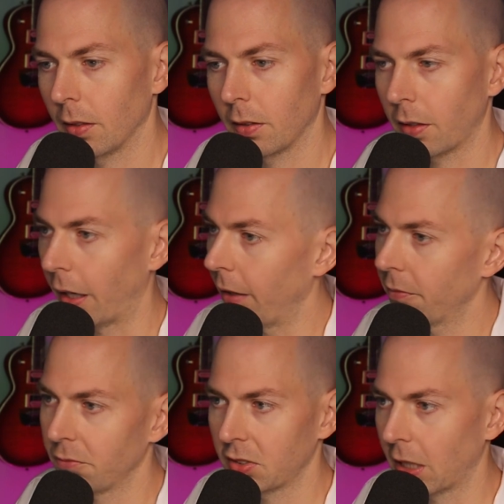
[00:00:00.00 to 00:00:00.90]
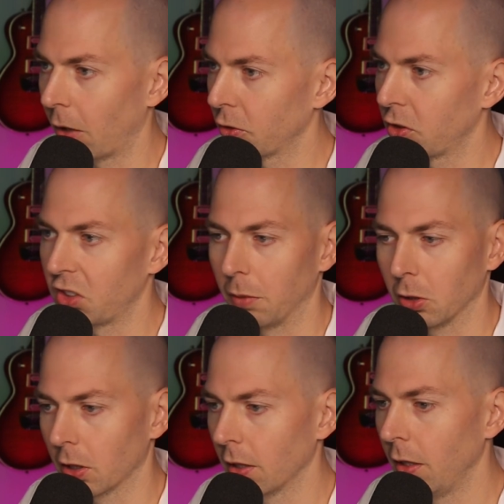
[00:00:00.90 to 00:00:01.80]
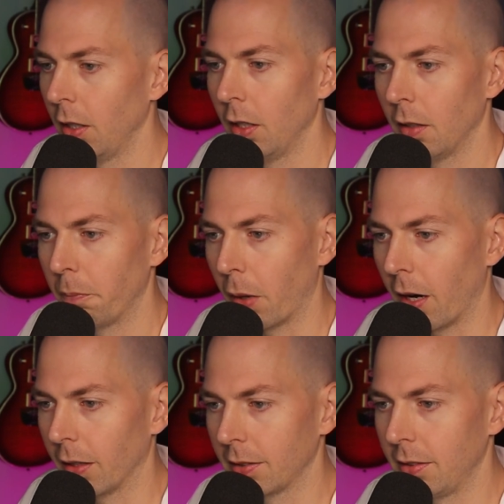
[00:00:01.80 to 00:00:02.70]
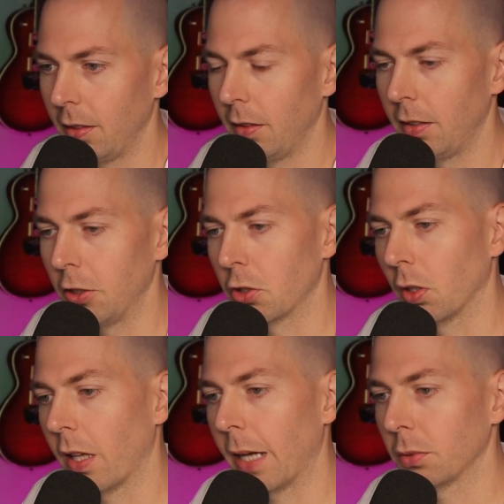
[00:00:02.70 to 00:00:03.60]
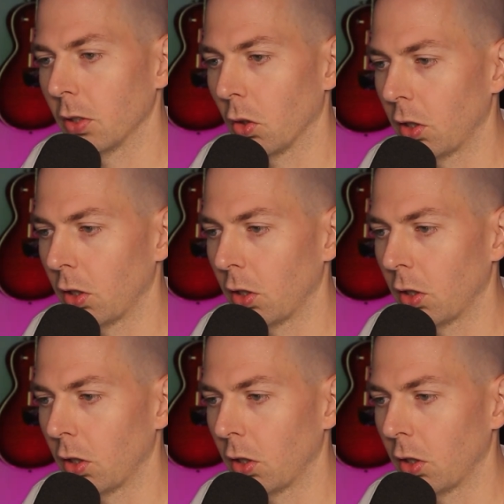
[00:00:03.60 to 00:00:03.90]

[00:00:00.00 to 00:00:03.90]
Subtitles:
Okay, sounds similar. Boz Digital Labs little